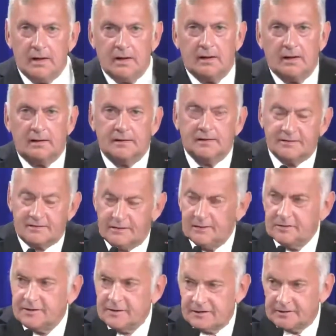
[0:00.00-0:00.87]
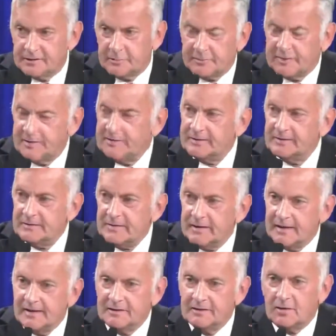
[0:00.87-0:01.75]
instill discipline
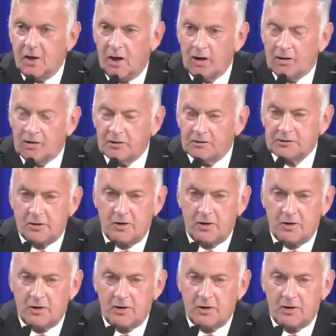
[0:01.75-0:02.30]
in Congress.